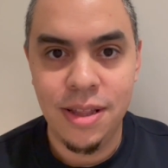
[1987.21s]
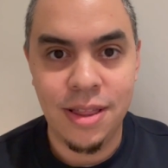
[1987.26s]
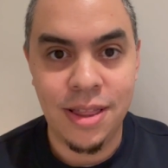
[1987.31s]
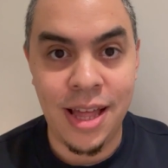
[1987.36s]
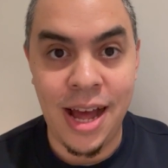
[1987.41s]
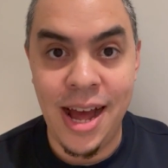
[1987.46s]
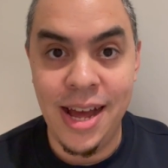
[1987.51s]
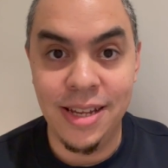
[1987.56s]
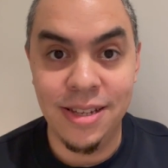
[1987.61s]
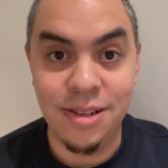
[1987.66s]

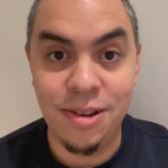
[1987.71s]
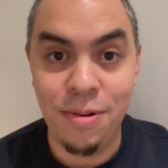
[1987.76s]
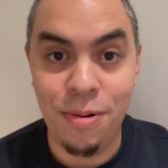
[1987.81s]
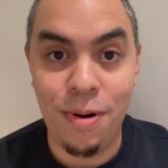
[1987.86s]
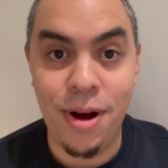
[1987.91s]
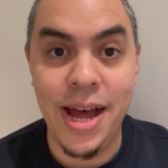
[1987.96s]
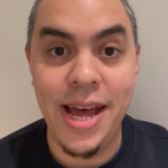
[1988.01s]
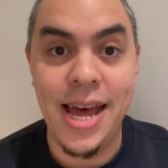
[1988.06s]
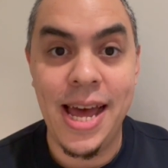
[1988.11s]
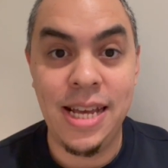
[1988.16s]
That is
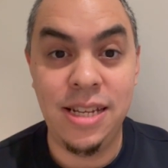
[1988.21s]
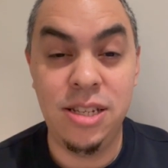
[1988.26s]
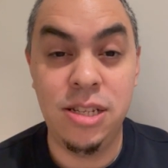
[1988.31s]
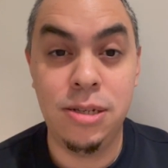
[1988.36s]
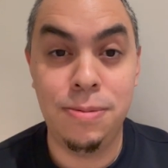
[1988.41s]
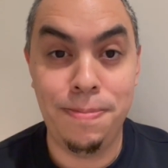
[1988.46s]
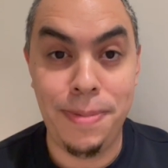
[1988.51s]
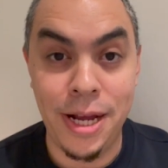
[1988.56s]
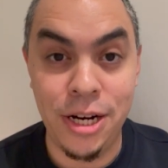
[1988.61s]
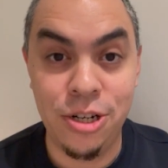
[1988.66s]
quite a
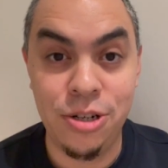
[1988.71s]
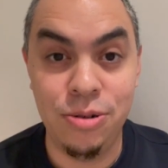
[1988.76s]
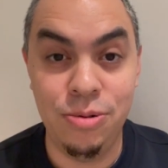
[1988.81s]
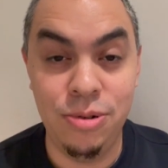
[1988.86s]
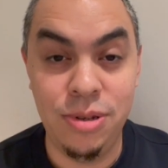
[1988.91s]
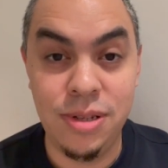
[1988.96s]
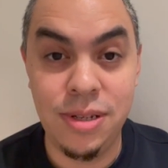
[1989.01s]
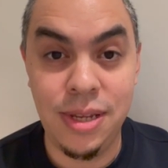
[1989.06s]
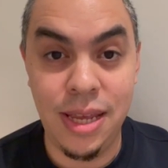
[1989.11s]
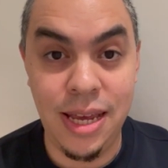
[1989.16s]
special
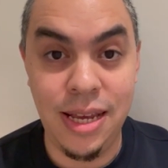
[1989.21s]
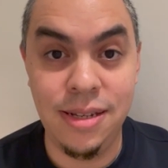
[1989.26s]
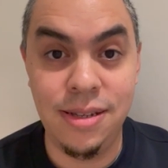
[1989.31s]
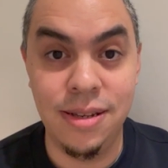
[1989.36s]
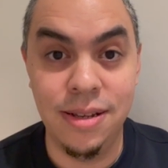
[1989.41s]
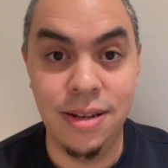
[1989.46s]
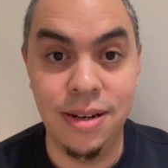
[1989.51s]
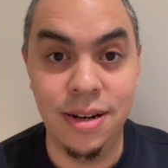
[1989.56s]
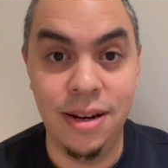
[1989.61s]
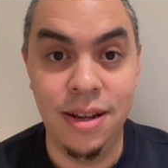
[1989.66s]

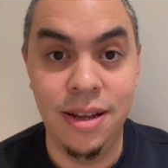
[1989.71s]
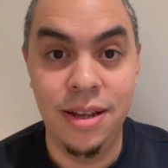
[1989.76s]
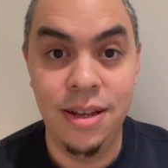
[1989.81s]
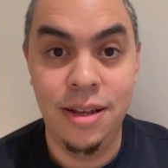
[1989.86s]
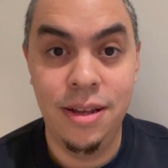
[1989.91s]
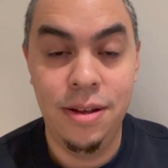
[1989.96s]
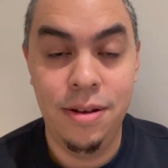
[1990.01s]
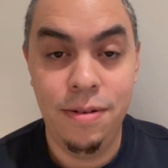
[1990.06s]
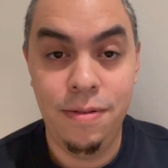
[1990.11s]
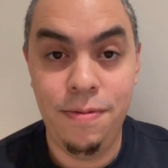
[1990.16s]
season
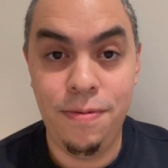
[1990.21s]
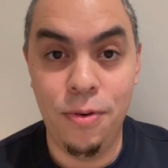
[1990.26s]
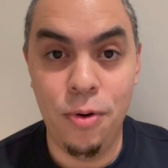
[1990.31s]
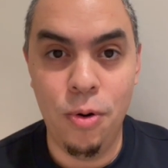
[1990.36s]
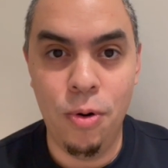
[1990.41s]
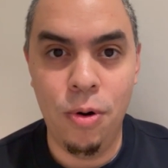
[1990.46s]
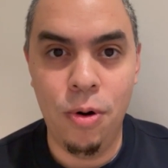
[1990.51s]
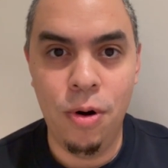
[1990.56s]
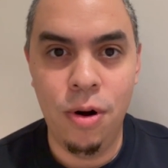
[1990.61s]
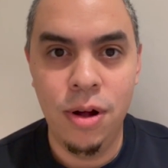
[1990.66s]

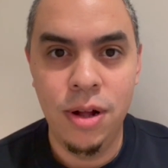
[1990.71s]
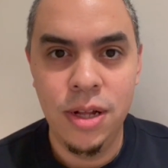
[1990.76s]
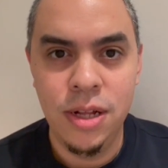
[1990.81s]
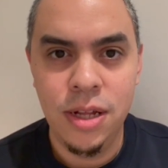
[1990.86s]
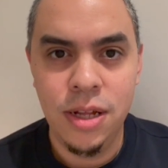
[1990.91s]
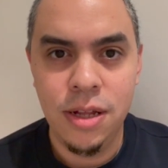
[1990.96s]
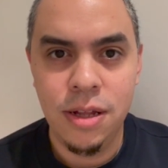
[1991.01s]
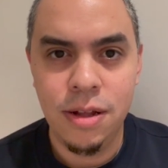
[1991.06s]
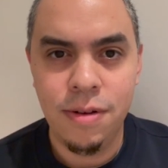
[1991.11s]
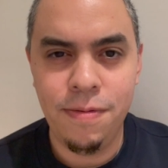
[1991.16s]
for
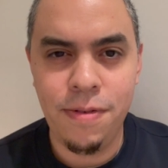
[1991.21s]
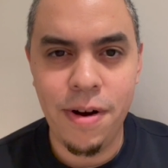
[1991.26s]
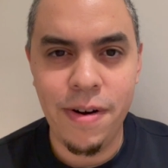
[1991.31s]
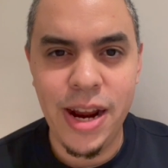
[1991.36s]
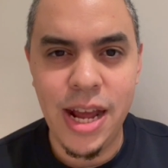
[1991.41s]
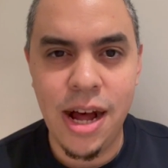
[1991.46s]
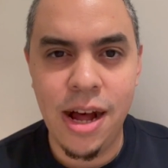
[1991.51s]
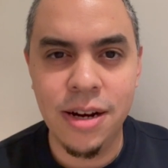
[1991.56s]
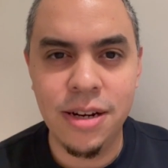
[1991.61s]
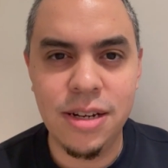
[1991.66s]
a
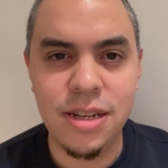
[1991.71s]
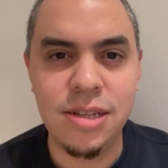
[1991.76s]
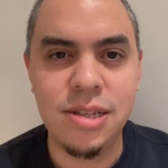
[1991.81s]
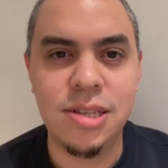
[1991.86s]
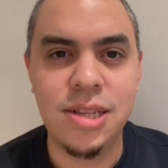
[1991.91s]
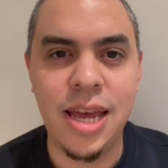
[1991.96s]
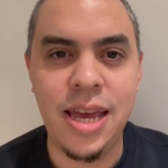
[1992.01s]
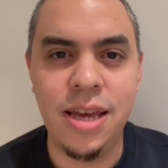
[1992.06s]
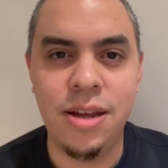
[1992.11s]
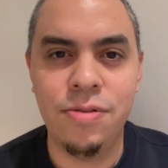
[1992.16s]
very
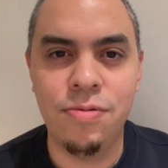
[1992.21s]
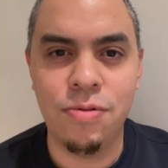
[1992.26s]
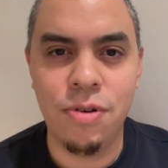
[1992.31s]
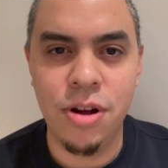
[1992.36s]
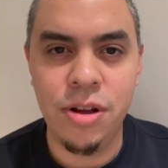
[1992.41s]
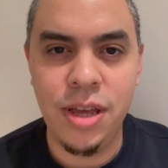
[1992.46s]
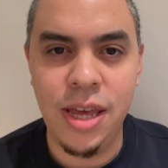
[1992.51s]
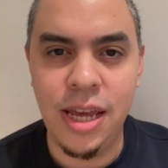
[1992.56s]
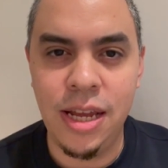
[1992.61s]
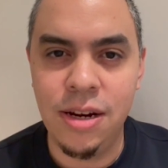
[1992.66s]
understated
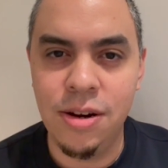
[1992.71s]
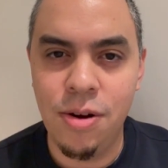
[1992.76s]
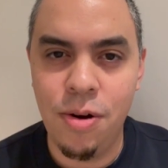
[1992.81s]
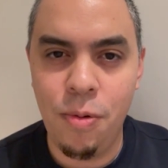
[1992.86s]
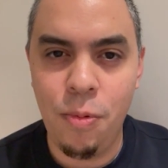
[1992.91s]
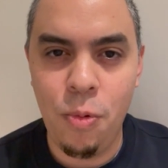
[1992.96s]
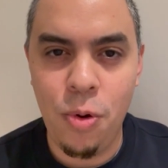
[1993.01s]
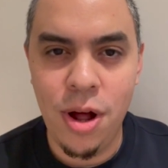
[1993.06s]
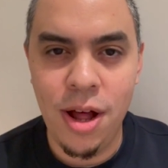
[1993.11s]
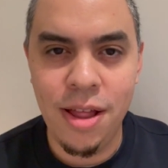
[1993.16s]
rookie,
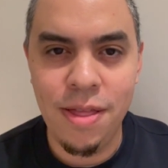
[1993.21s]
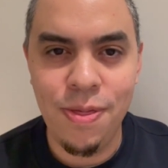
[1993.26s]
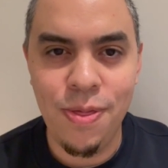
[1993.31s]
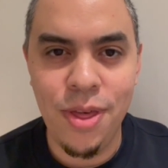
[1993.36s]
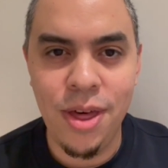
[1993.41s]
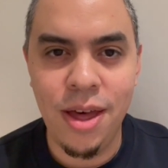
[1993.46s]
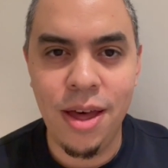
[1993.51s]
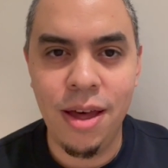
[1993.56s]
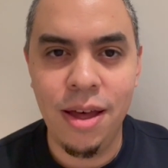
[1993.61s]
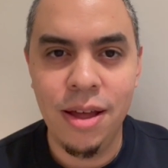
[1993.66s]
not one
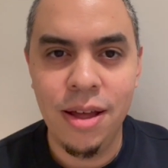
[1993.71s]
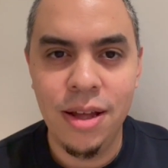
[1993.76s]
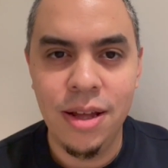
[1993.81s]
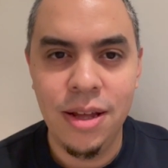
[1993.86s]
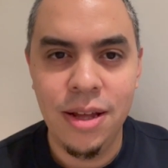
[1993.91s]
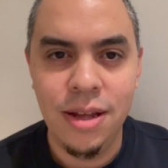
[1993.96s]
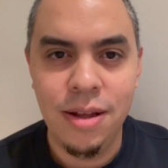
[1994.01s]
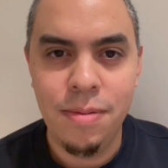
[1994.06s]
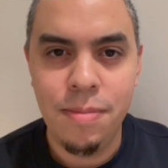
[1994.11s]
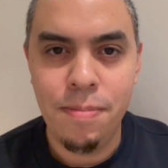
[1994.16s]
that
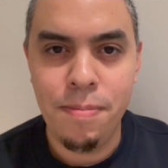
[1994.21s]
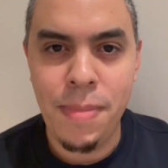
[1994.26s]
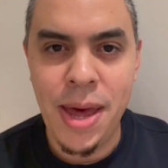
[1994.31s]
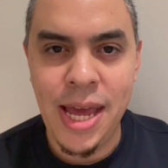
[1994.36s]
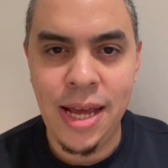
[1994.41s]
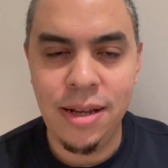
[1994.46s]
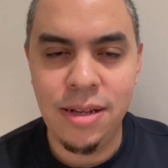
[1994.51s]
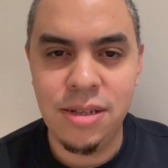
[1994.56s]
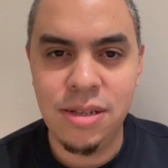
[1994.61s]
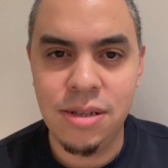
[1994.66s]

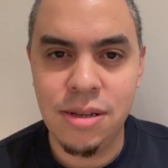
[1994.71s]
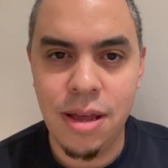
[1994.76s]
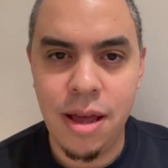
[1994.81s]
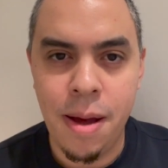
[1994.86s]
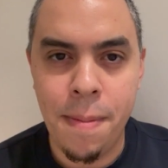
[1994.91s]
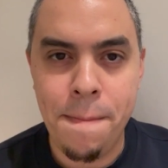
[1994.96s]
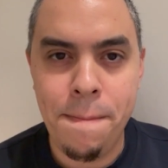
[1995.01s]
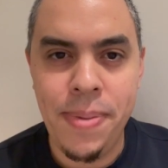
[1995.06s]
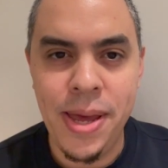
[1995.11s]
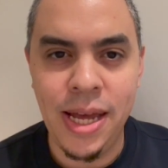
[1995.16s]
makes
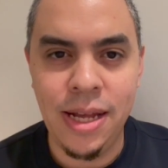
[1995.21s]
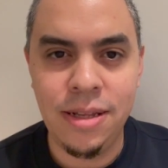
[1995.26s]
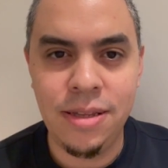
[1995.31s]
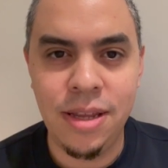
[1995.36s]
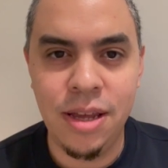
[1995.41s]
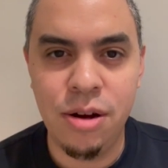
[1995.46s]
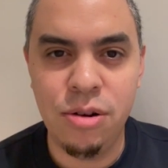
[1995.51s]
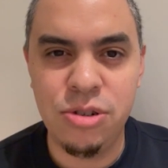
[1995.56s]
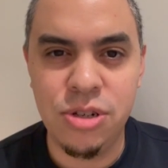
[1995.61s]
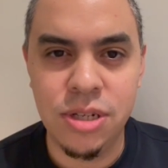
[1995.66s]
a big
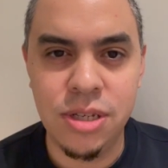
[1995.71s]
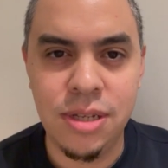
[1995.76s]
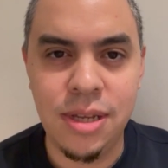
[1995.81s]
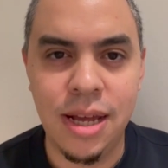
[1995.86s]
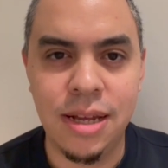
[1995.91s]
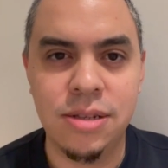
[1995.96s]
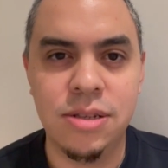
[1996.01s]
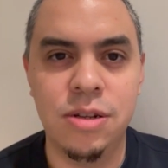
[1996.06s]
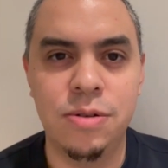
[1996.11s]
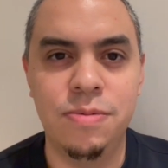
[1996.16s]
deal, just
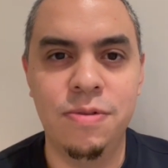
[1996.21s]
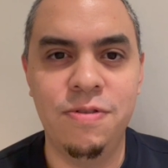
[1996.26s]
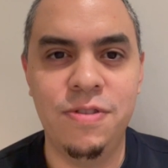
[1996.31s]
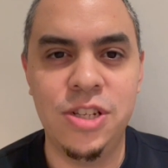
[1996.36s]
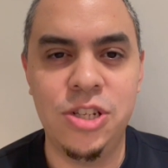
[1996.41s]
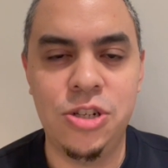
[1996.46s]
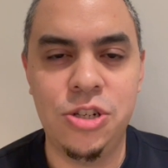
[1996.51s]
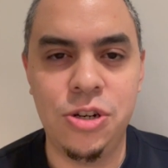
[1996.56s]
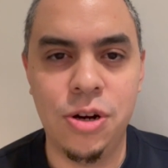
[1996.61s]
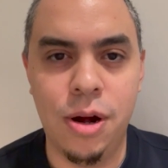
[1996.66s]
gets on with
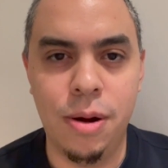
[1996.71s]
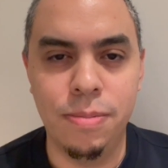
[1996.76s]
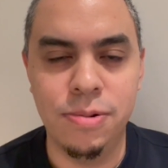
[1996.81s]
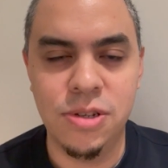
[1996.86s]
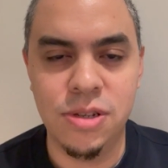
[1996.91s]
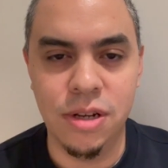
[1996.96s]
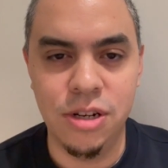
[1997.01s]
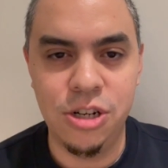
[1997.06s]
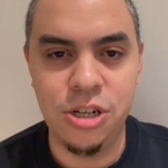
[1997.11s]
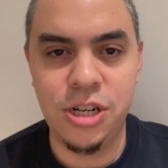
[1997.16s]
his job.
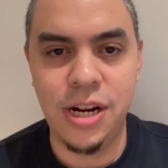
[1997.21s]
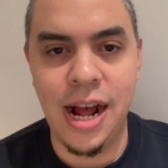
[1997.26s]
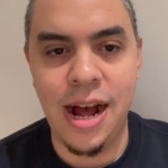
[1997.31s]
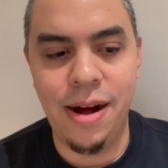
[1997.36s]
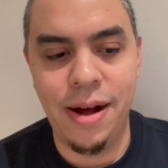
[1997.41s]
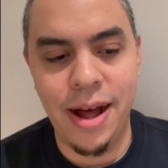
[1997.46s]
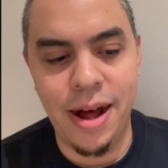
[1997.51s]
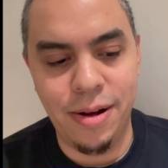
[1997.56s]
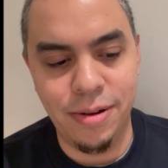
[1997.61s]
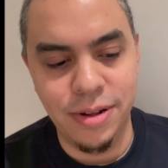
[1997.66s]
So
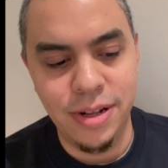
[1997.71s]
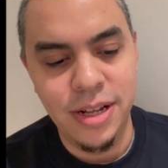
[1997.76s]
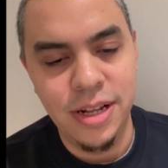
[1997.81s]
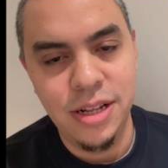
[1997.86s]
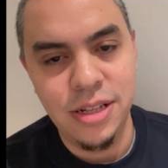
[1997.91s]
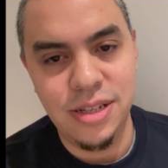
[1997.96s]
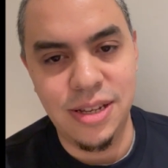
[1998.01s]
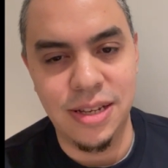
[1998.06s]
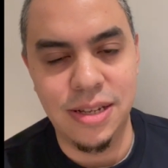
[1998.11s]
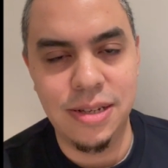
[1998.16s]
shout out
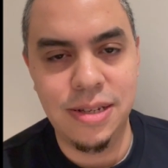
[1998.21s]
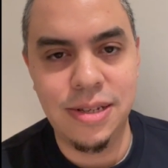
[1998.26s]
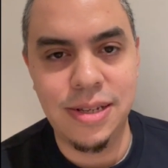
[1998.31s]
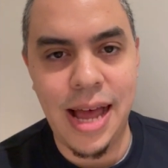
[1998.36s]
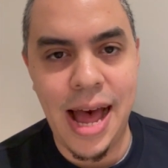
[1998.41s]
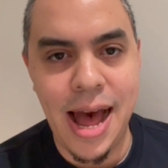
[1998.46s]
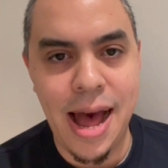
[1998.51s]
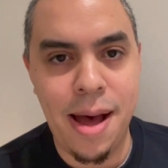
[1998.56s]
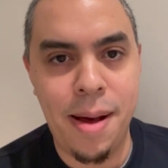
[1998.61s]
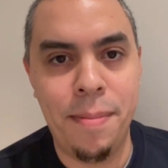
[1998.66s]
to
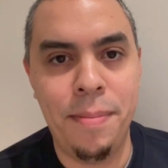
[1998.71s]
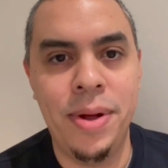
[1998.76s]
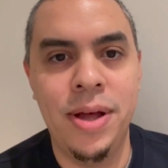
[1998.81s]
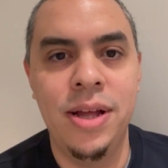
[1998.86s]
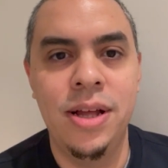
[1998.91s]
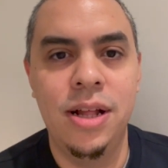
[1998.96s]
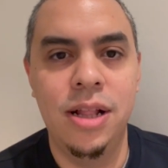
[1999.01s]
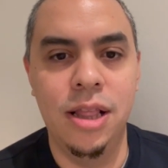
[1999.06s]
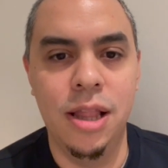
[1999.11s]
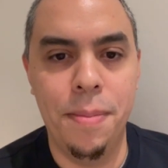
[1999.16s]
Sam
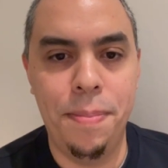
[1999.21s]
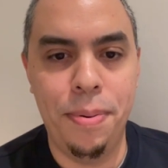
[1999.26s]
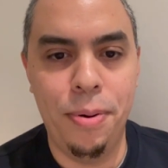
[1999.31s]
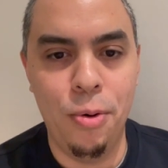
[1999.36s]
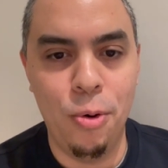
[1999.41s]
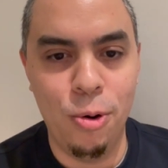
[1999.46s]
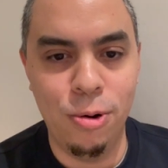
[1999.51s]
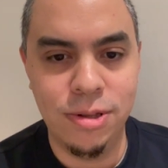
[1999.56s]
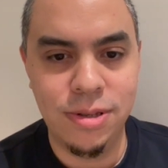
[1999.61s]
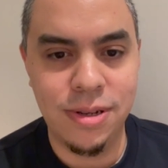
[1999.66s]

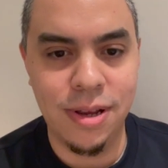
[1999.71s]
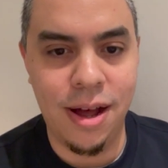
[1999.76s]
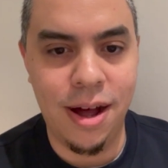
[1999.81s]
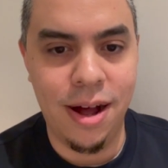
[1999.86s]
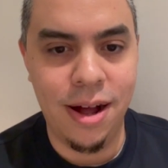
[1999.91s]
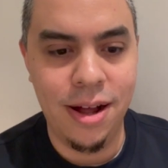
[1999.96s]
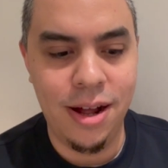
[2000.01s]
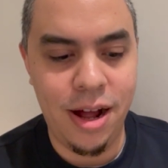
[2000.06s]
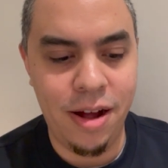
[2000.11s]
Laporta.